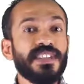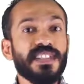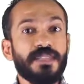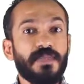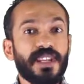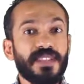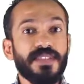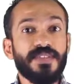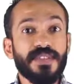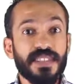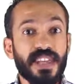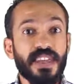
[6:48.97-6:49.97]
is expected
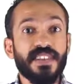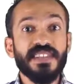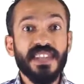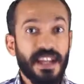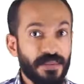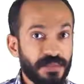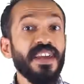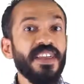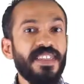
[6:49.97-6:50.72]
to say the sound.